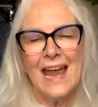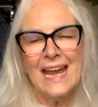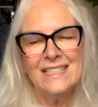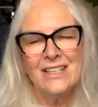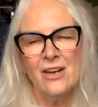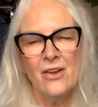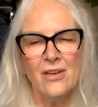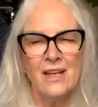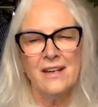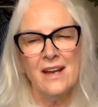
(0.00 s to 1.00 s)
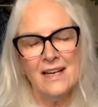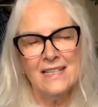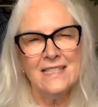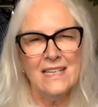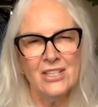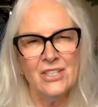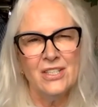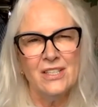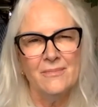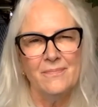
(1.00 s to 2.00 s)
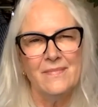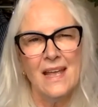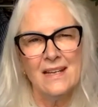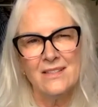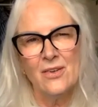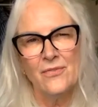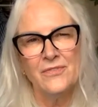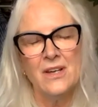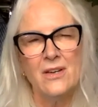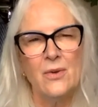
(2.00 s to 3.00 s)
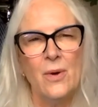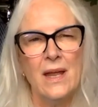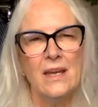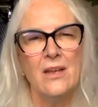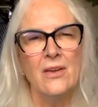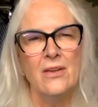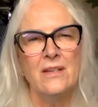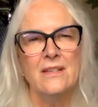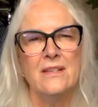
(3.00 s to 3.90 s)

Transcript: 8 o'clock at night-ish, that's often quite good.